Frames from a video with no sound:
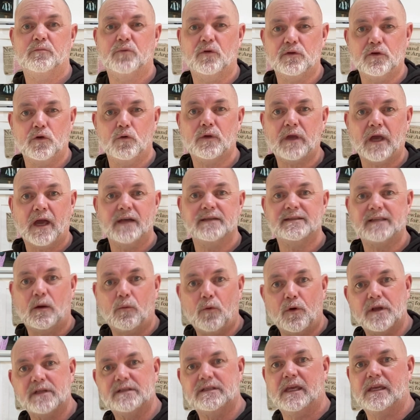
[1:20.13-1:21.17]
But you guys that
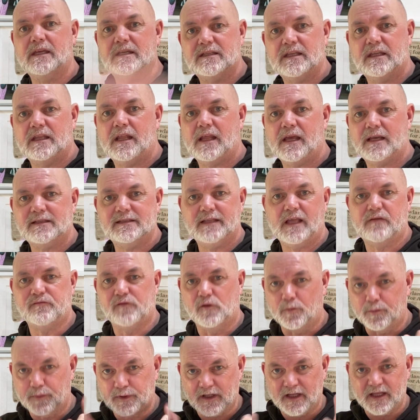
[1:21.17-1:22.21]
want to take it to the next
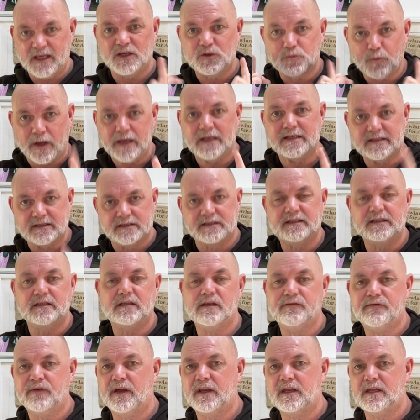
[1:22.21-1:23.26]
level, please wait to
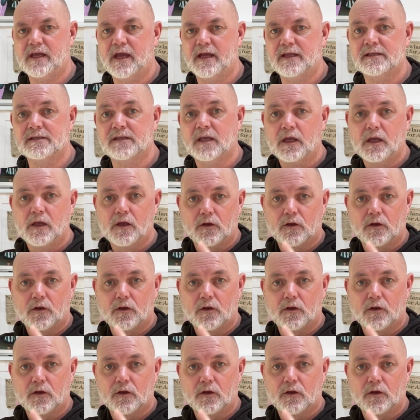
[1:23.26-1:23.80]
the very end,